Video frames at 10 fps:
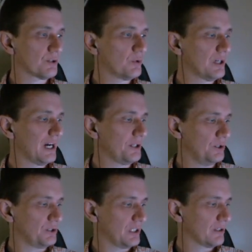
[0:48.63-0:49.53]
We're not
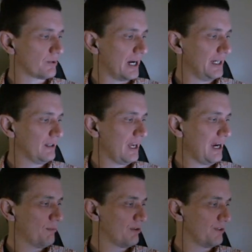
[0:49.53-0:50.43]
using the right
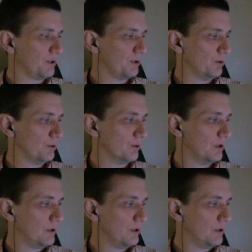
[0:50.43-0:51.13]
camera view.